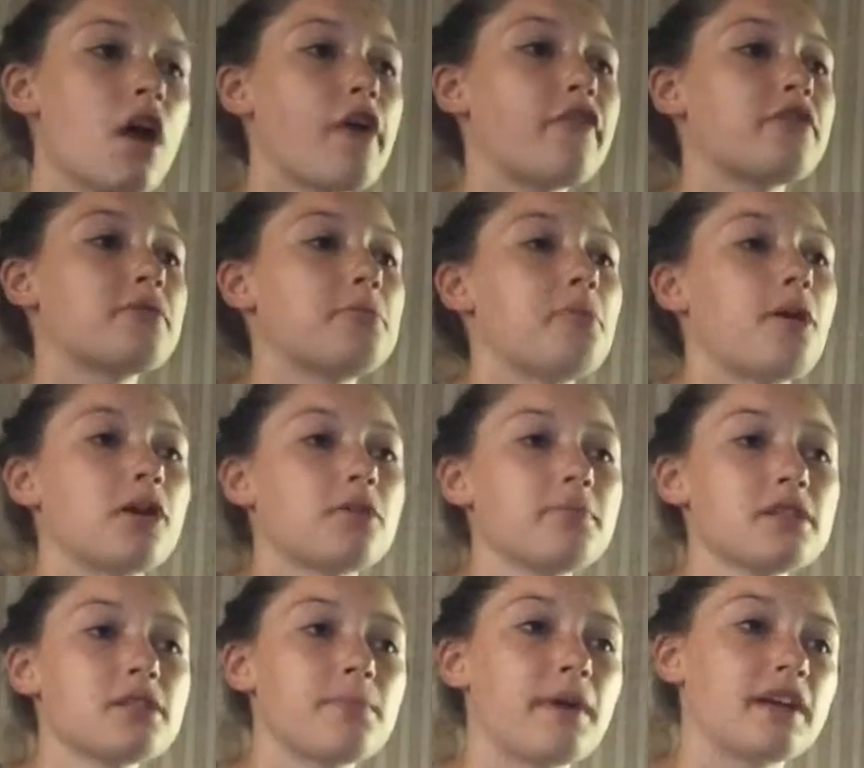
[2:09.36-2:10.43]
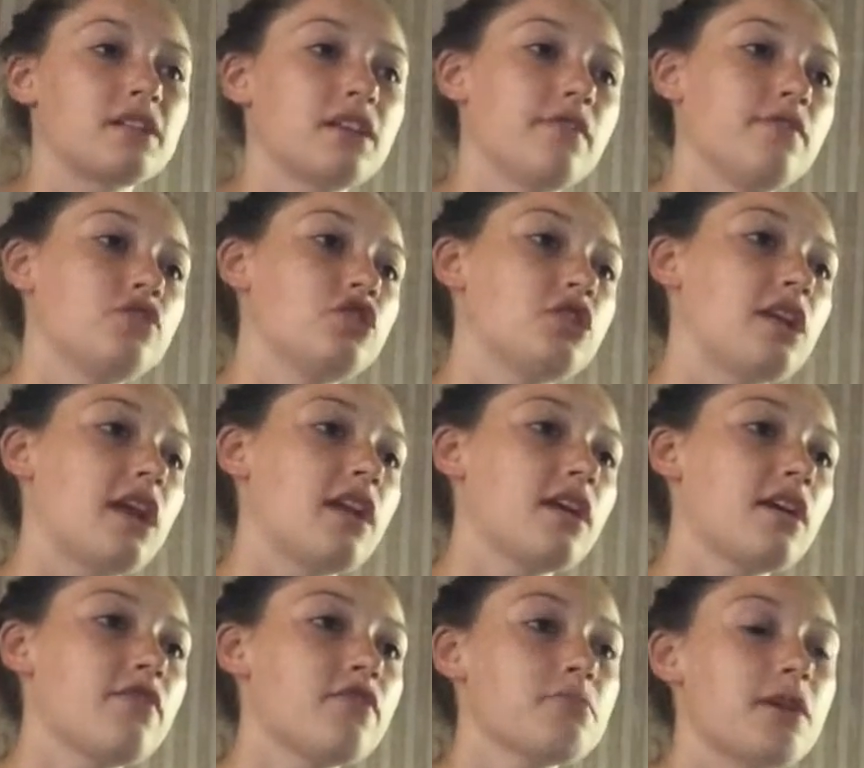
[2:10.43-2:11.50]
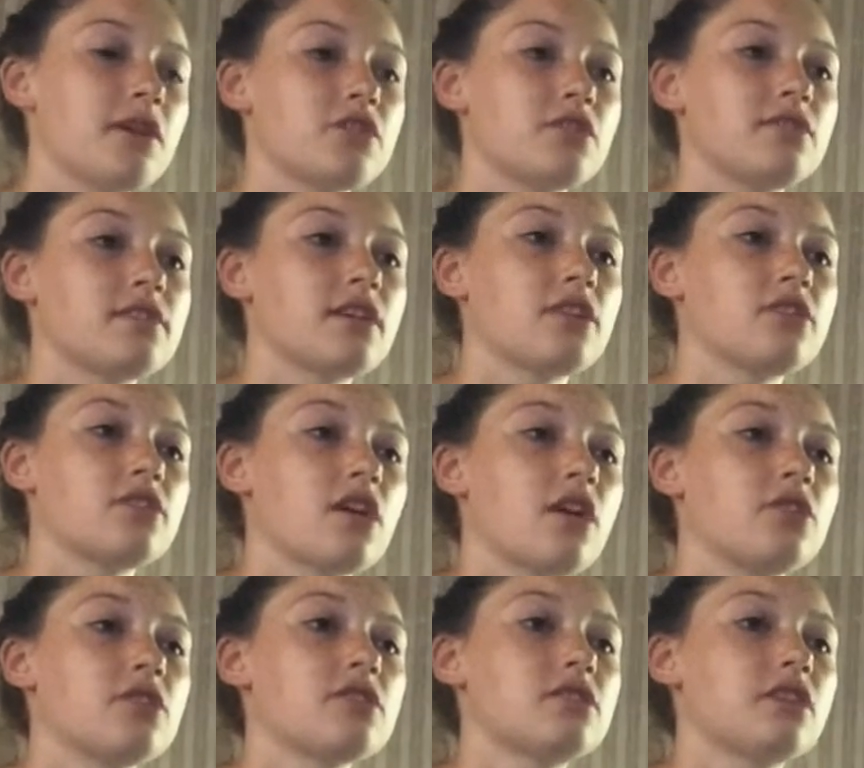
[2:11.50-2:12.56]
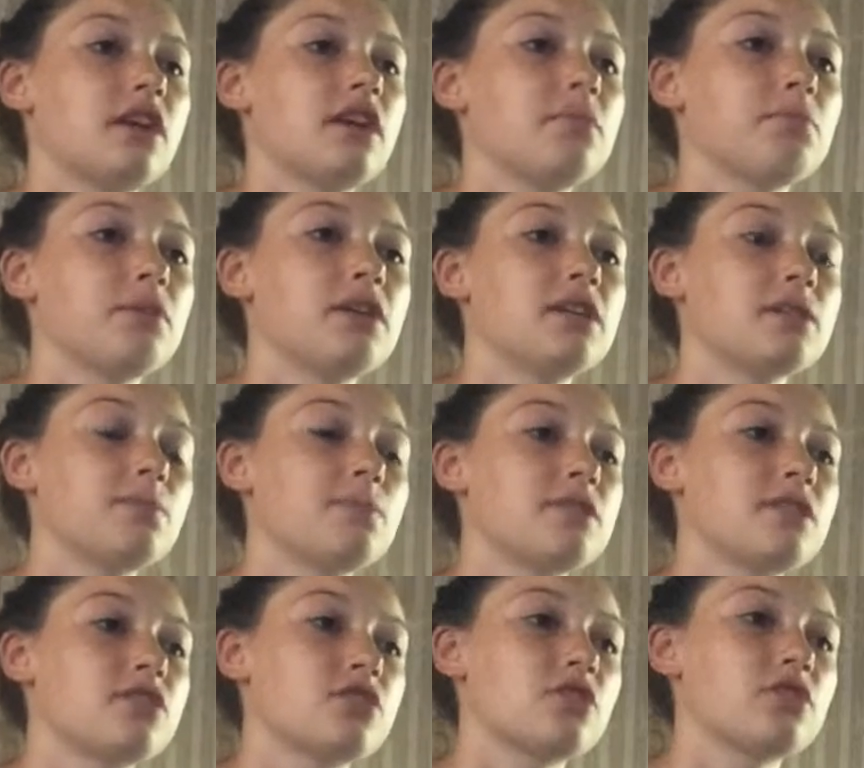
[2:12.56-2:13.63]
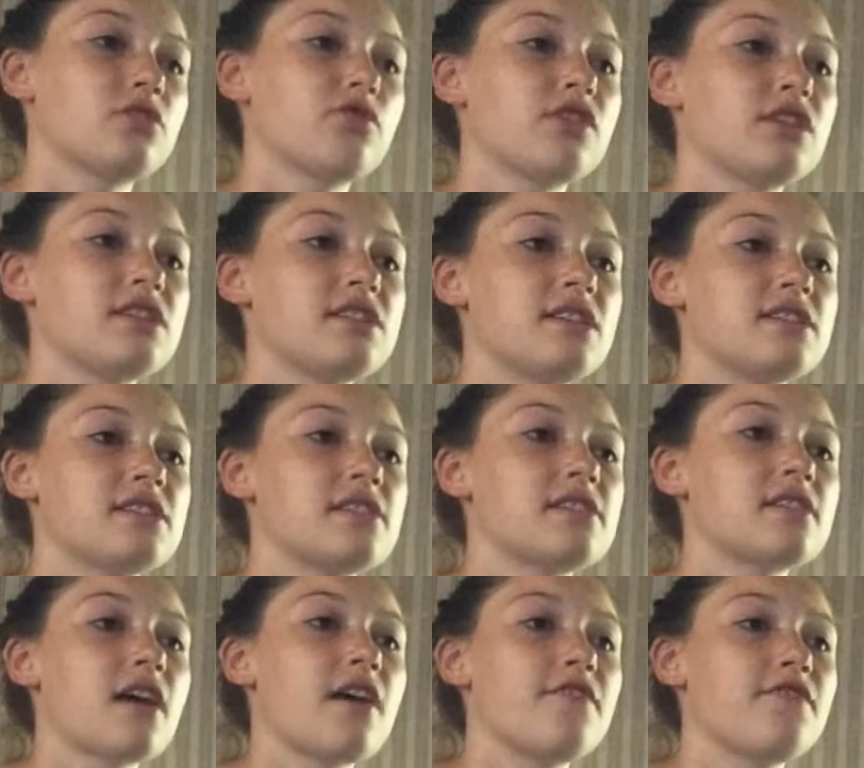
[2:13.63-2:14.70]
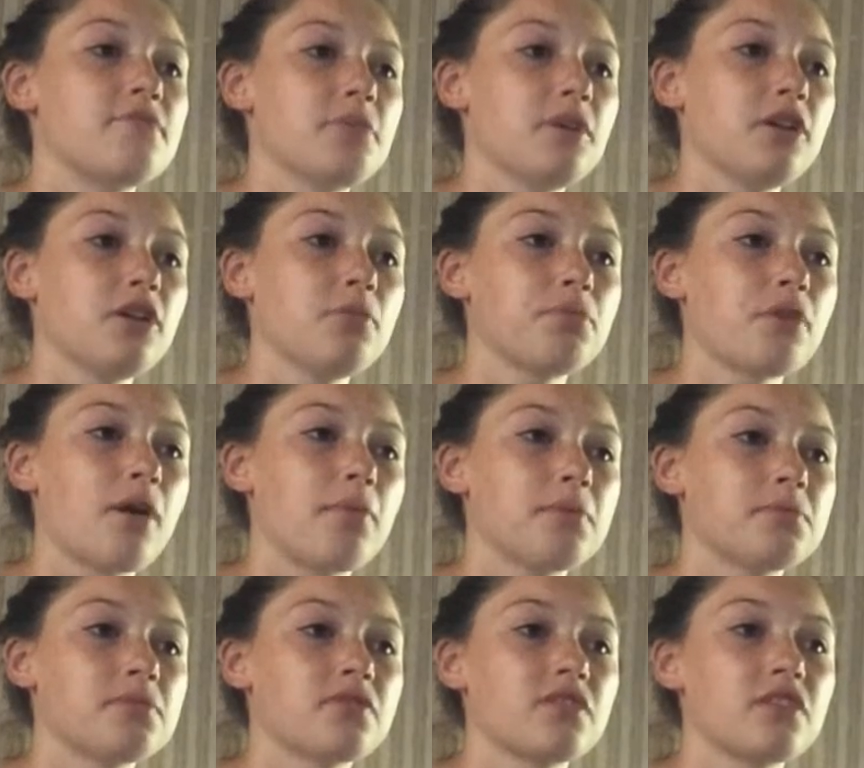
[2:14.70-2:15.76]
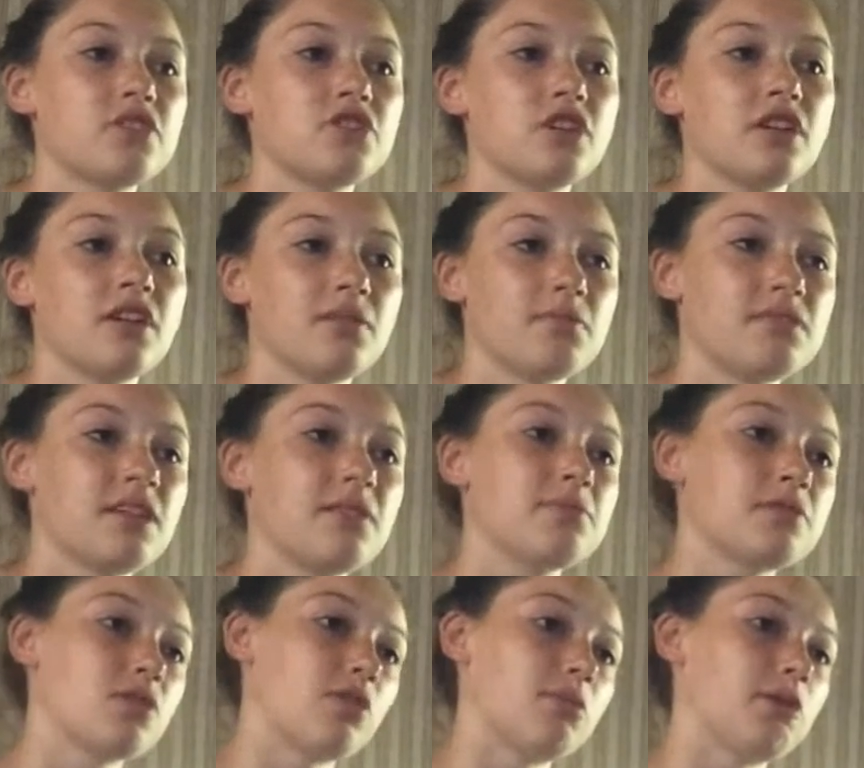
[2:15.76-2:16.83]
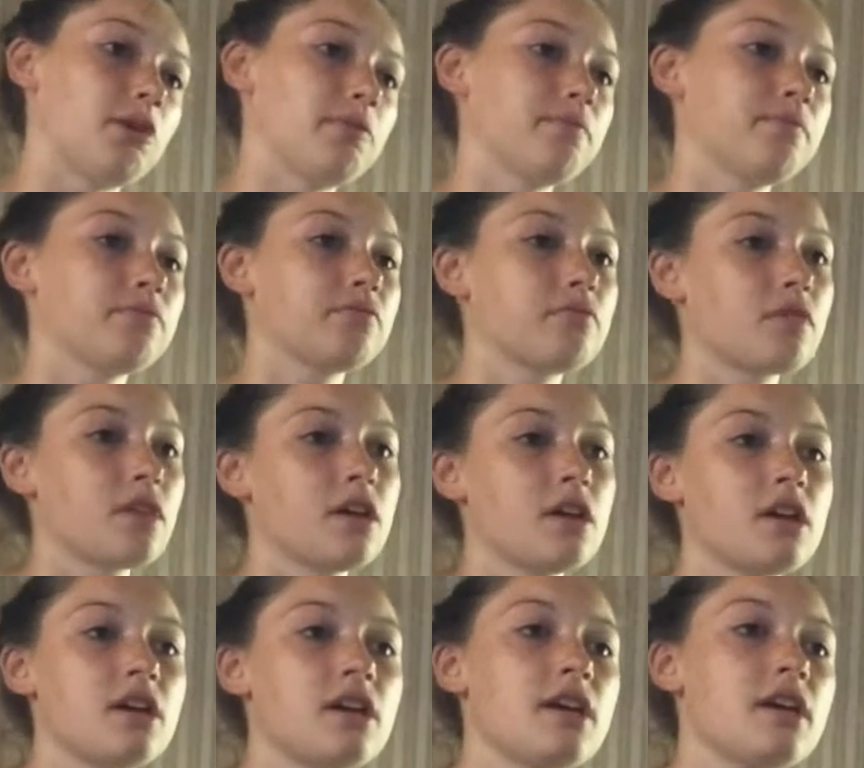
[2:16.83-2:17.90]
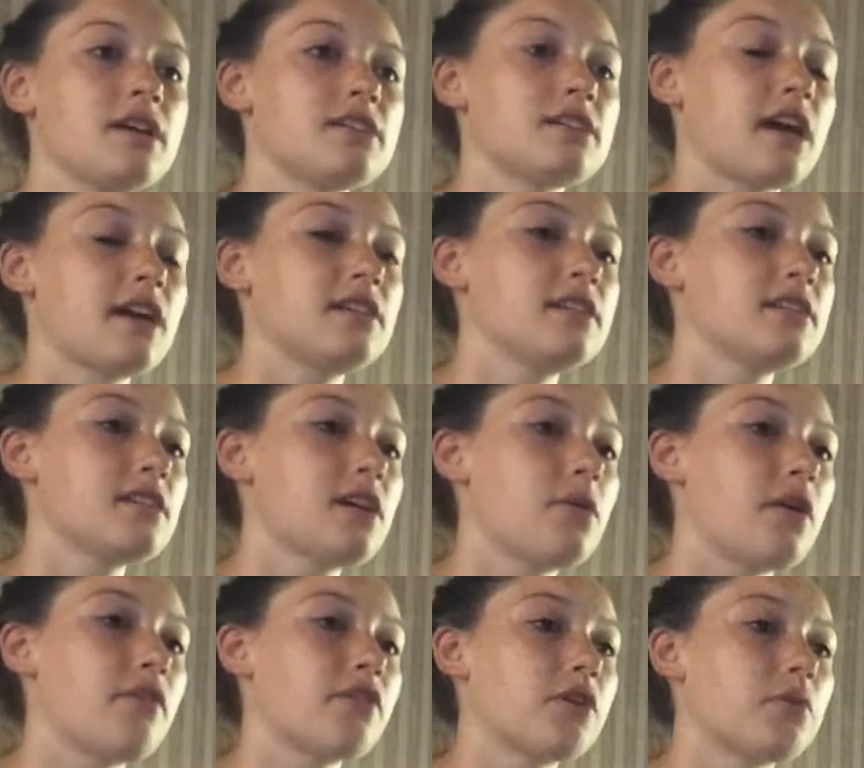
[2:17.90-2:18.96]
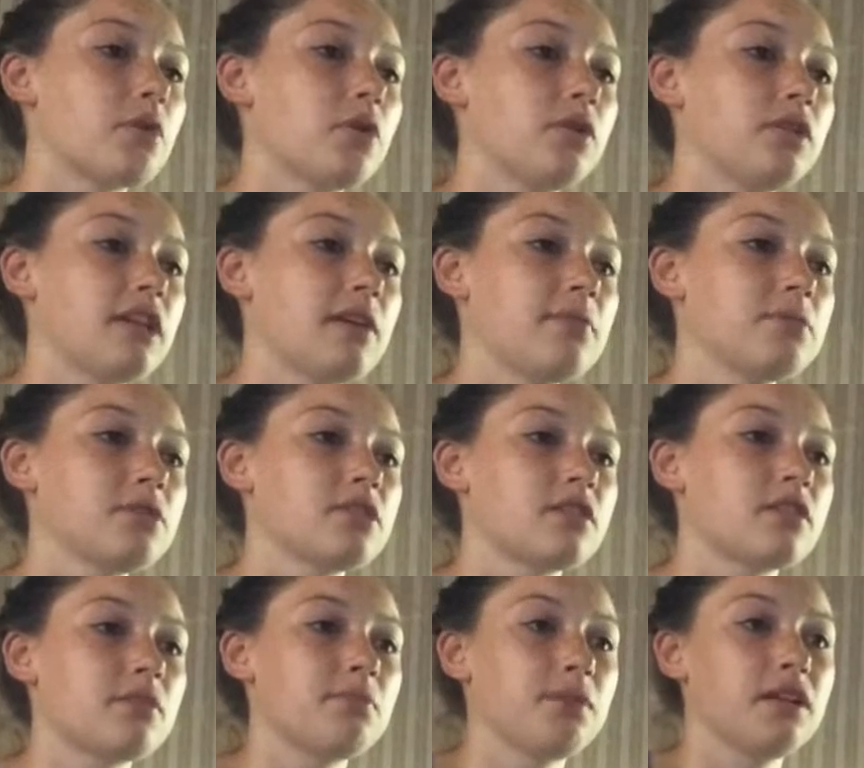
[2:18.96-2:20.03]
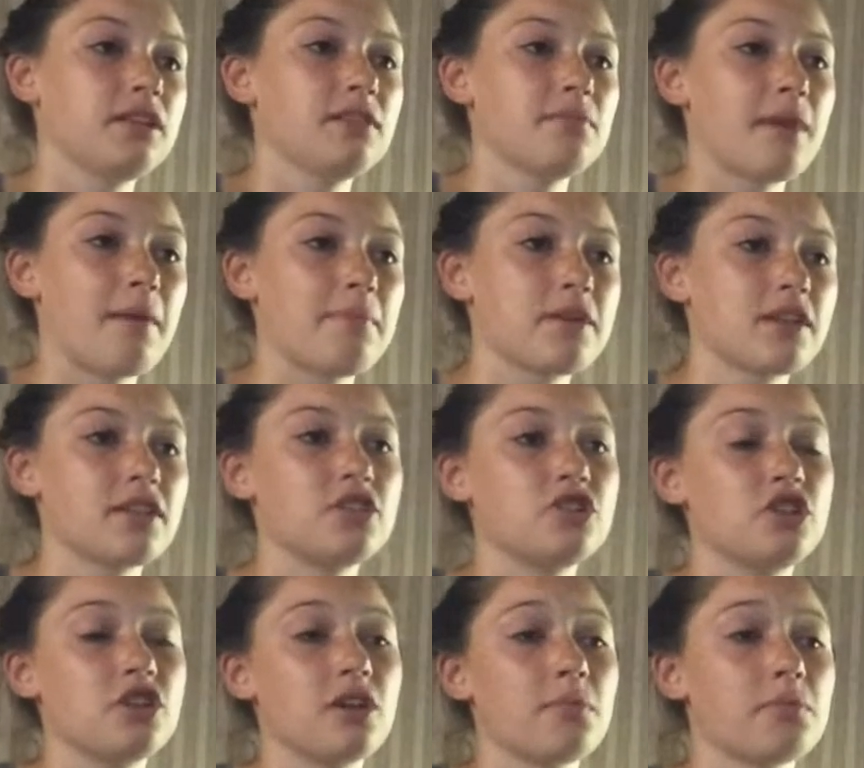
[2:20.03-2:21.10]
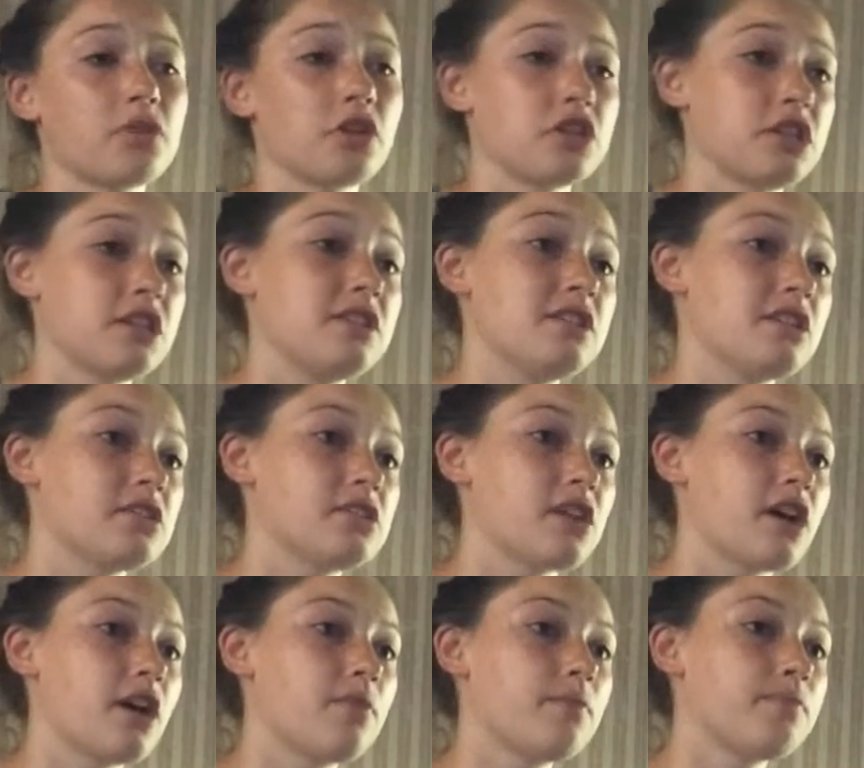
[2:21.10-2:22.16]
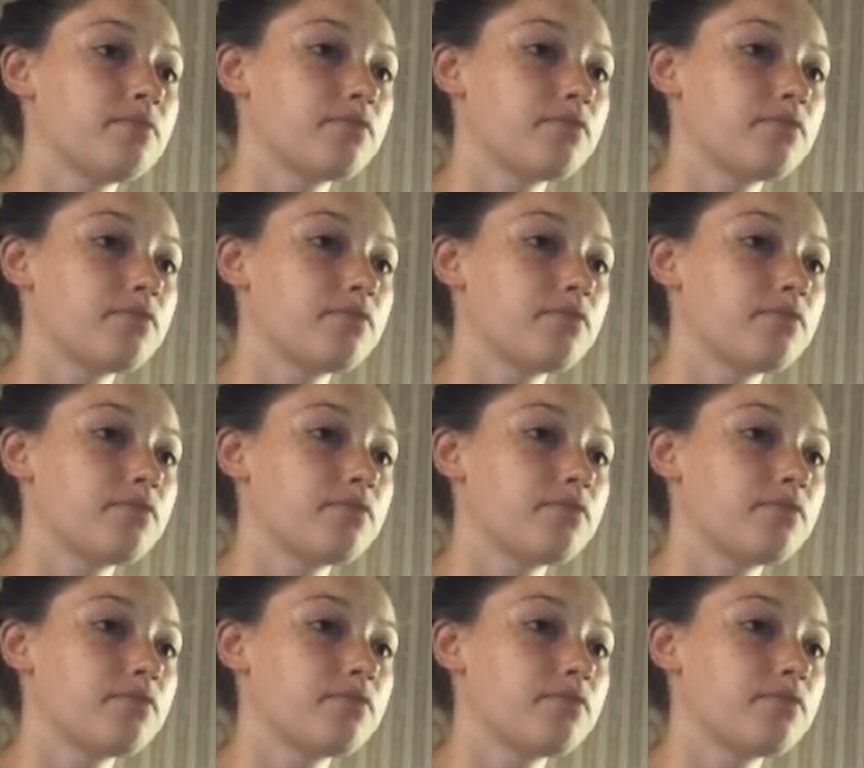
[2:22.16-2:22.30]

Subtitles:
From a modern perspective, genetic information such as understanding predispositions for diseases and familial problems from the genome seems normal. Scientists, however, were only able to complete the mapping of the genome 13 years ago.